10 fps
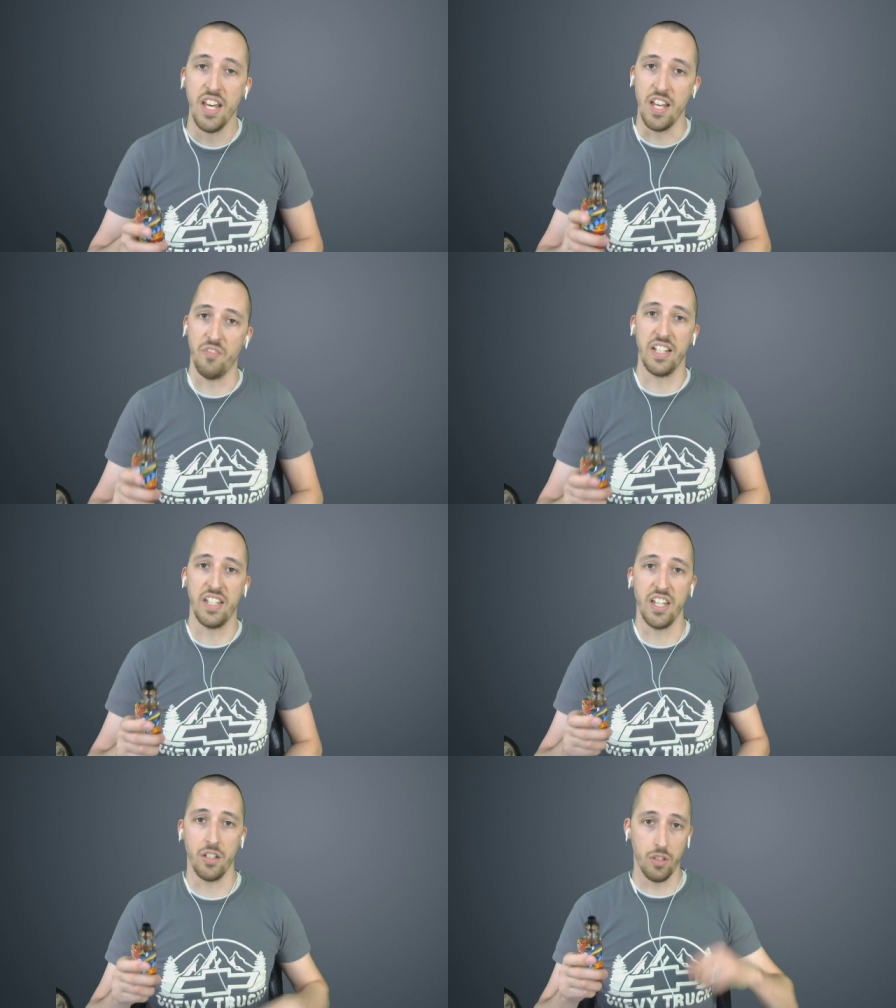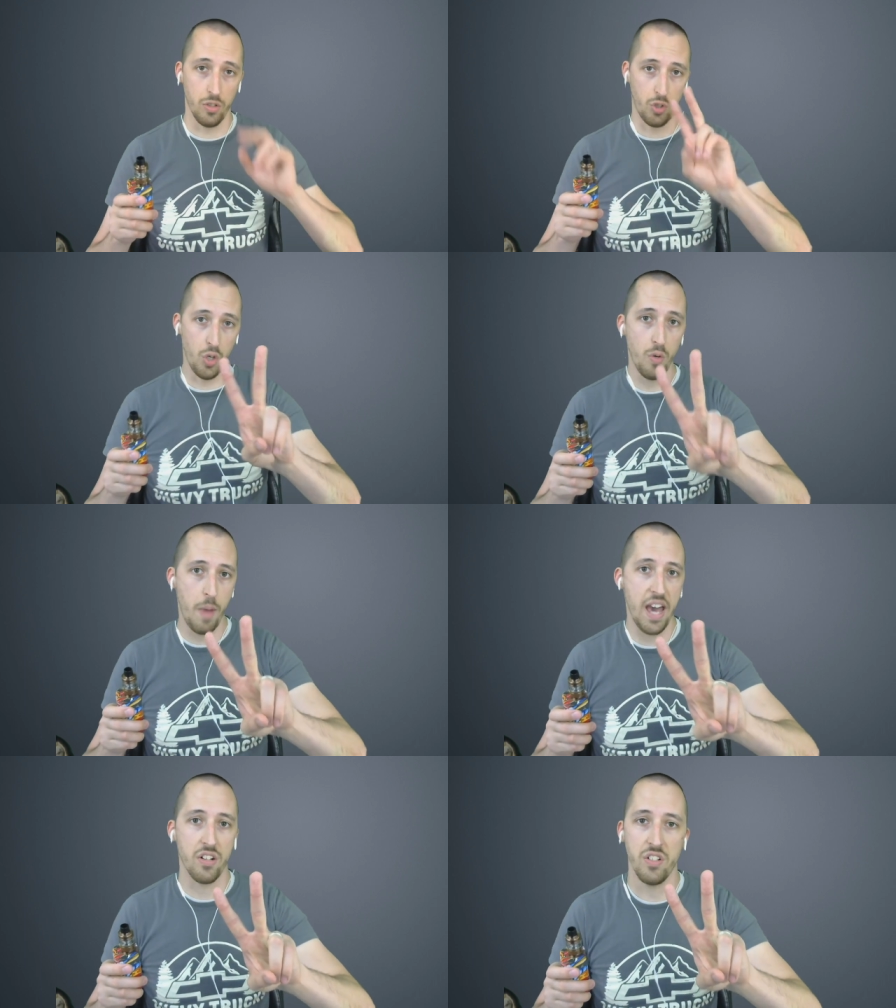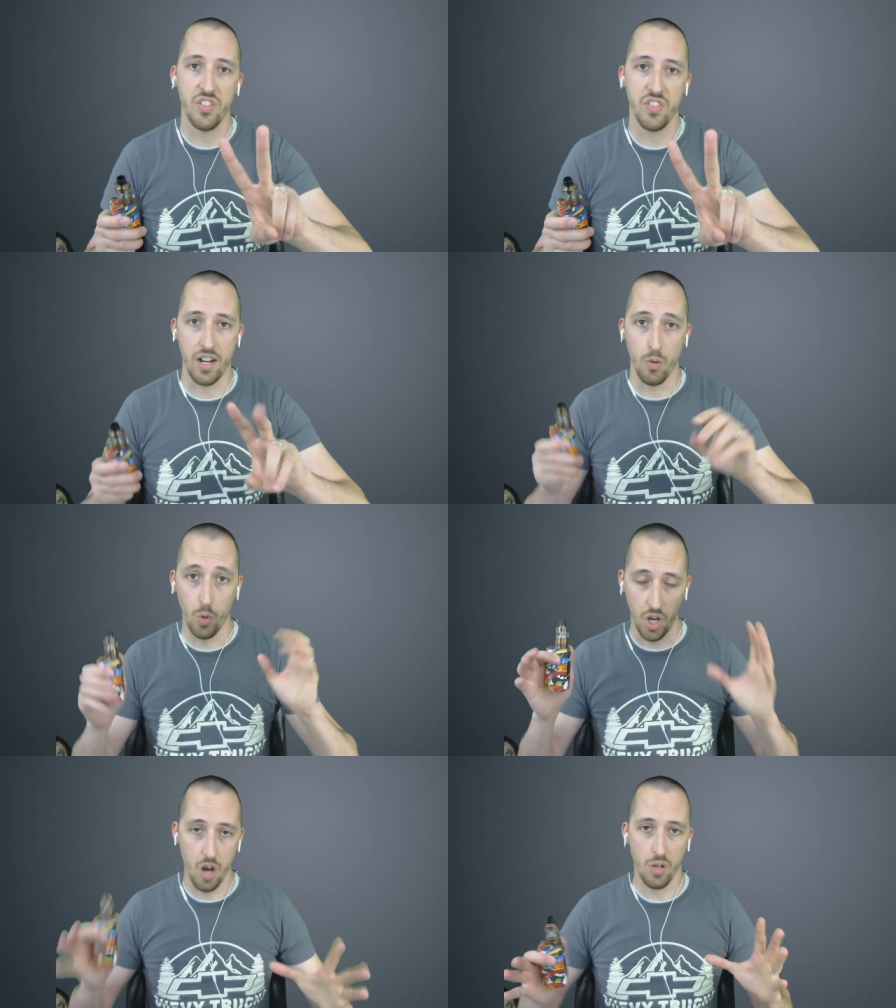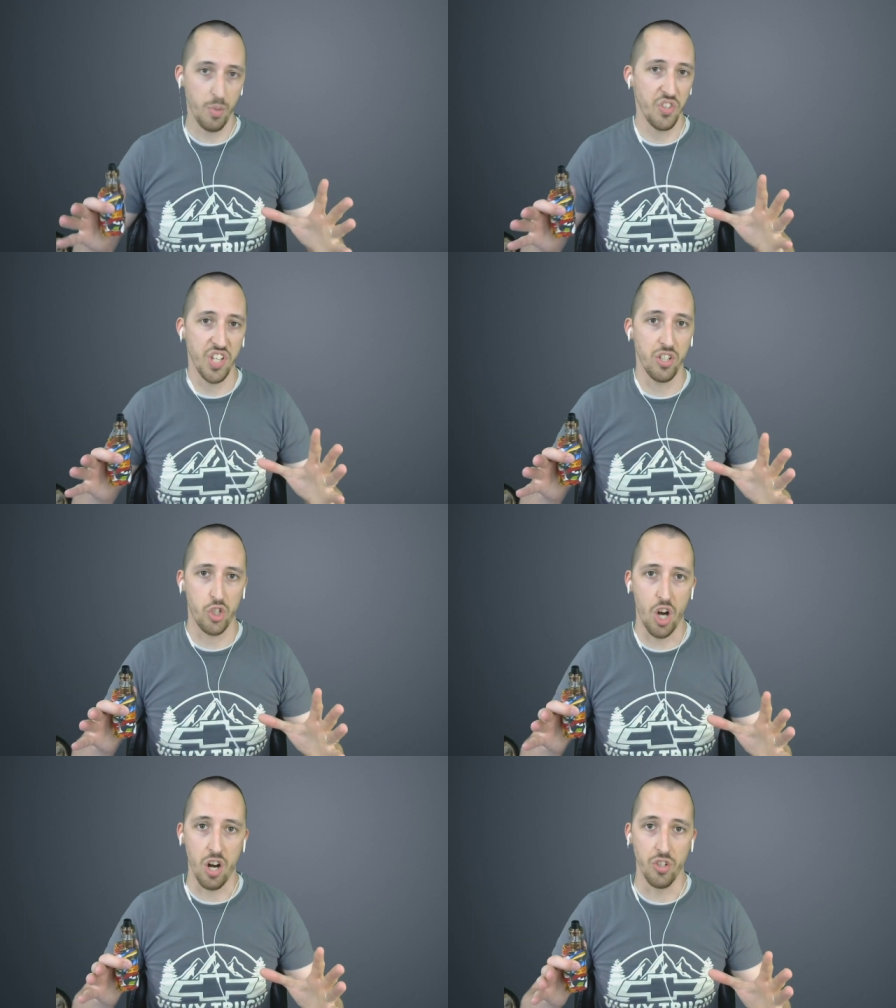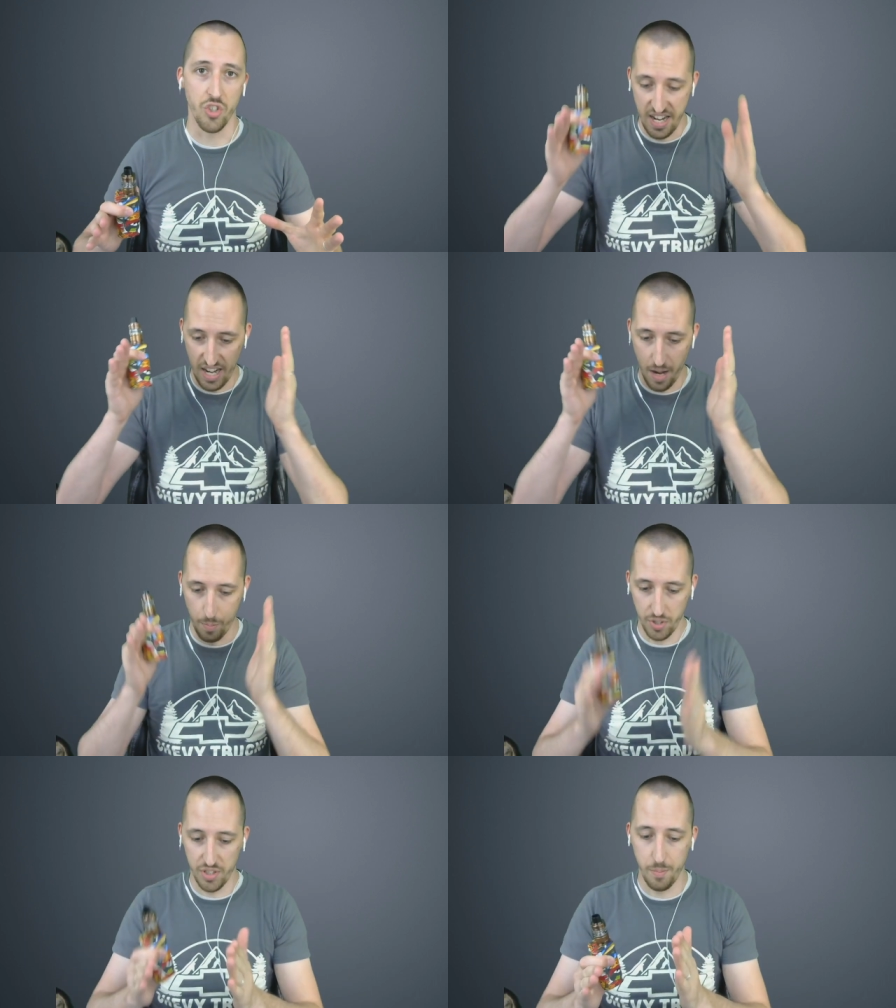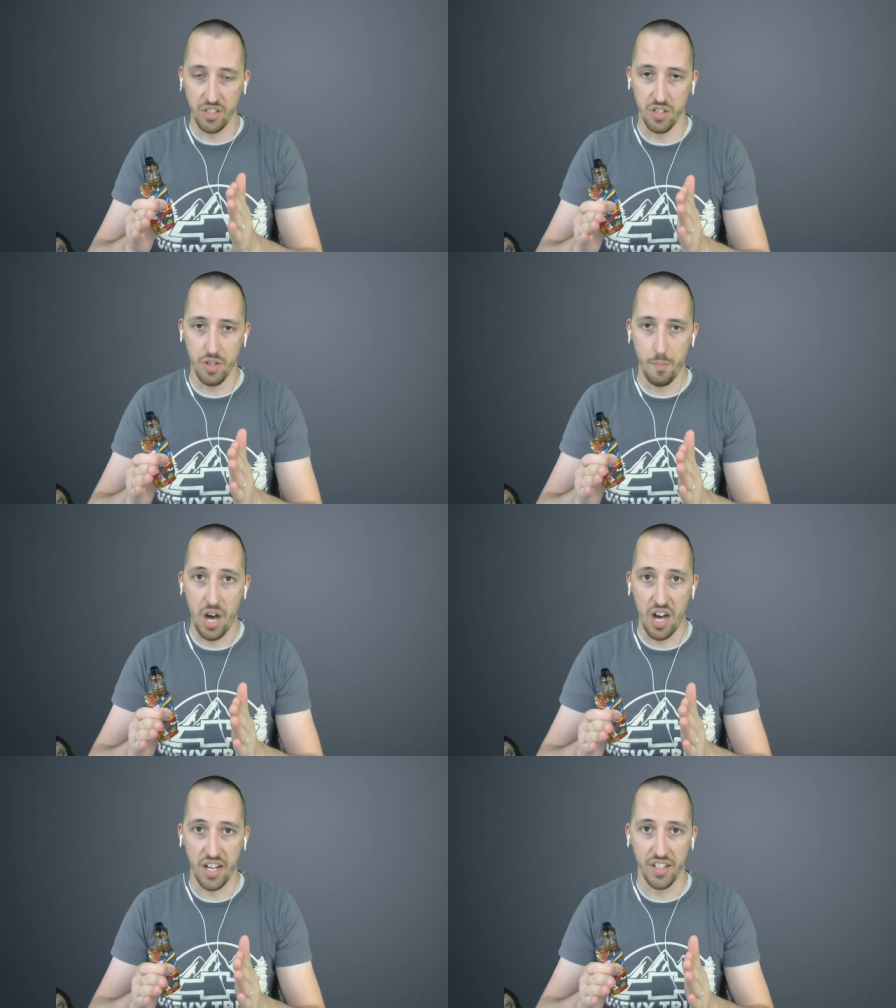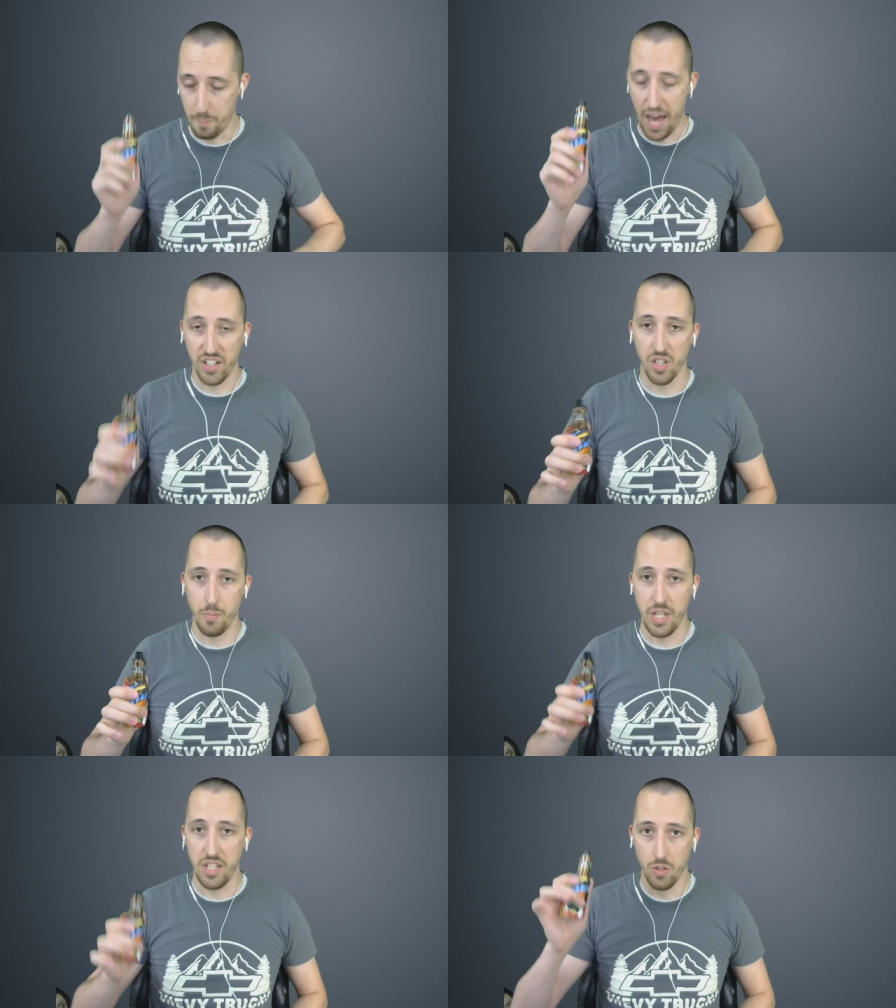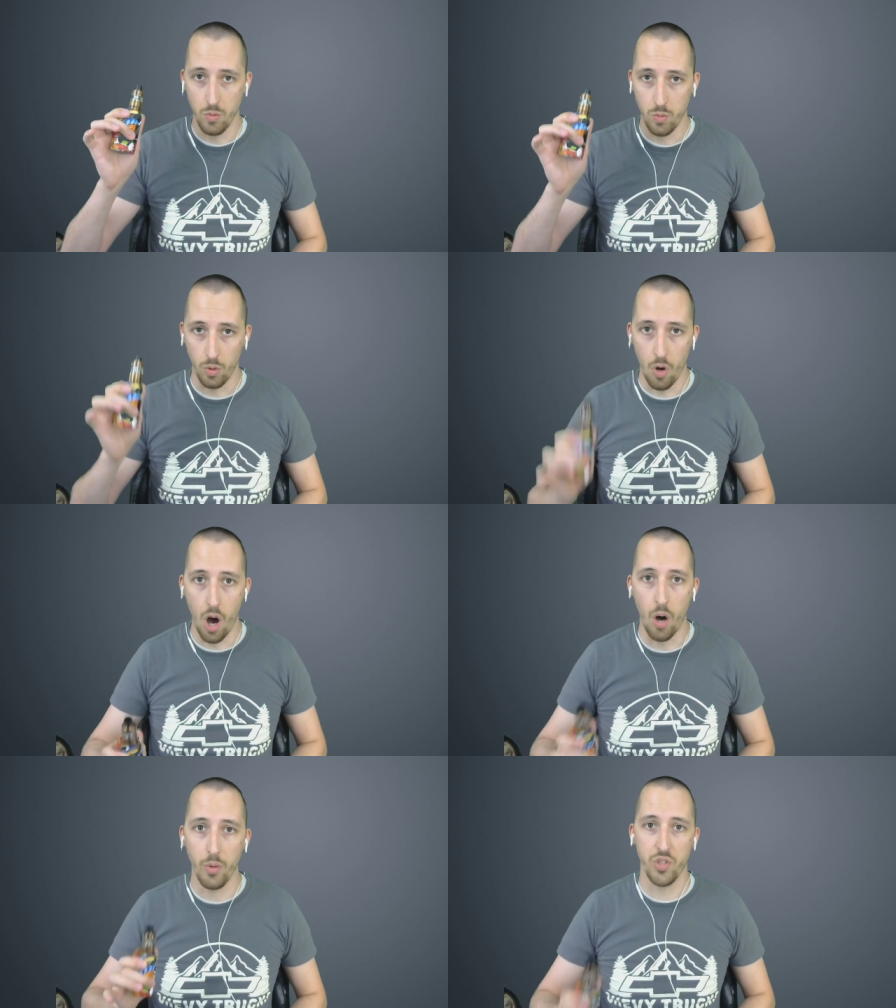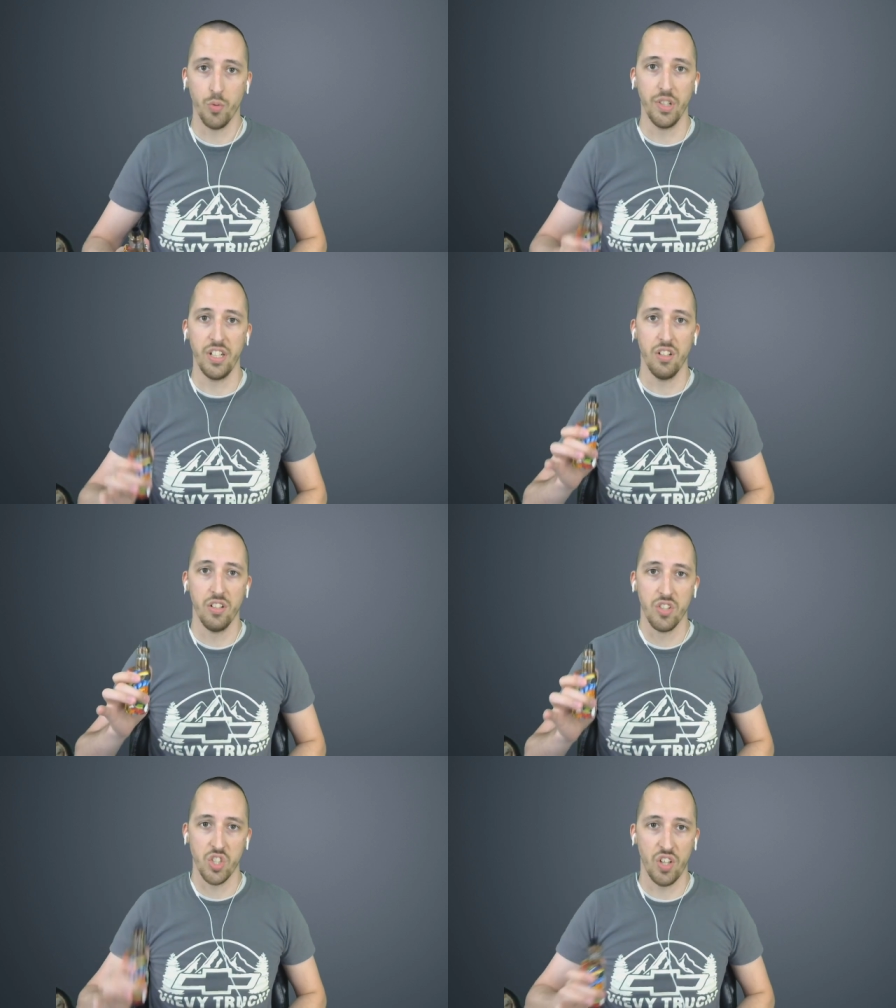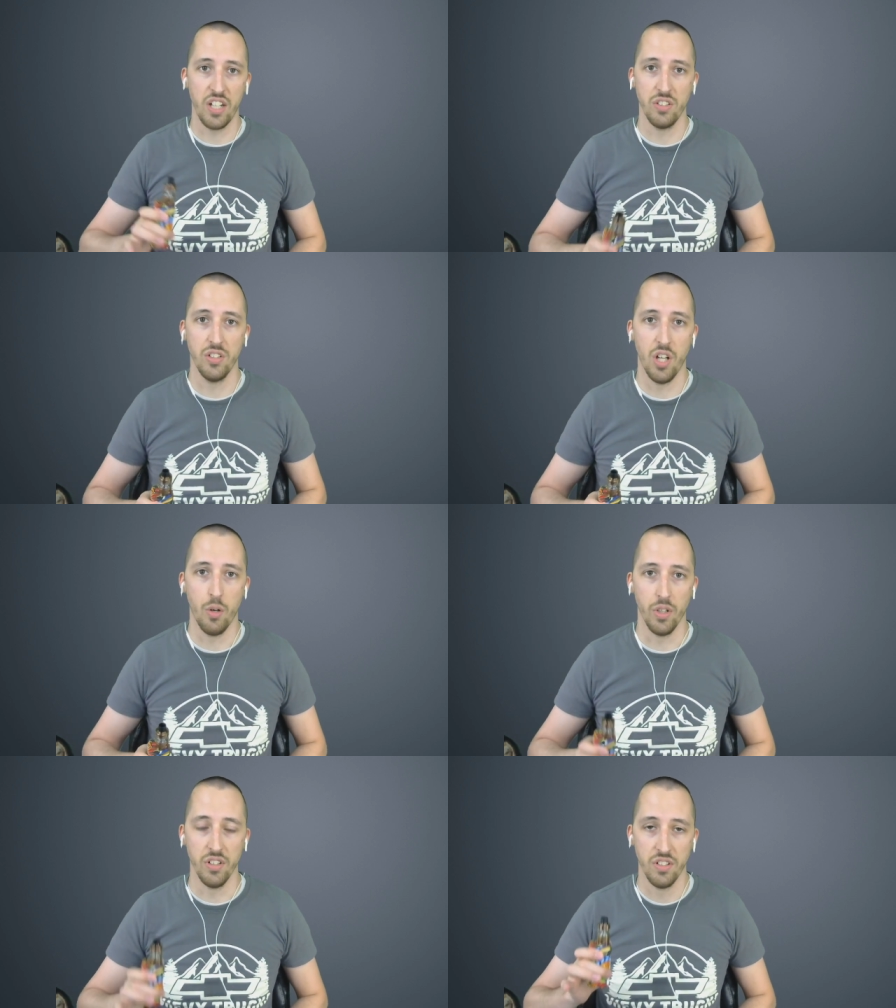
If I take two batteries that are 100% charged and I put them into the mod, battery B will always read slightly lower